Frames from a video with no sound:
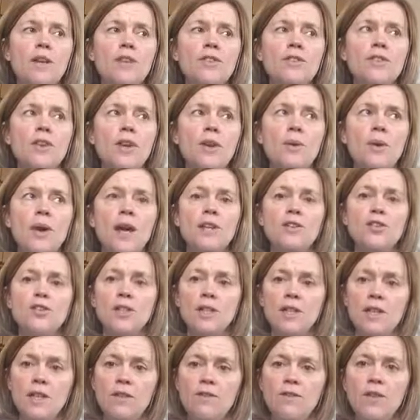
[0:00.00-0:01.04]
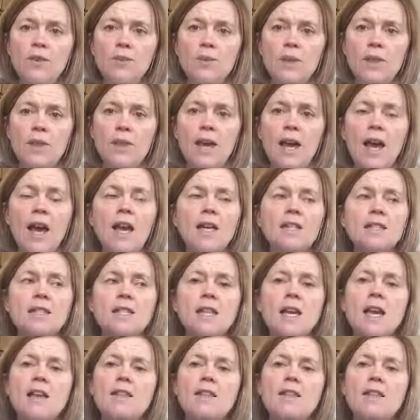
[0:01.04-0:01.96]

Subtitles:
So I shall leave you with that,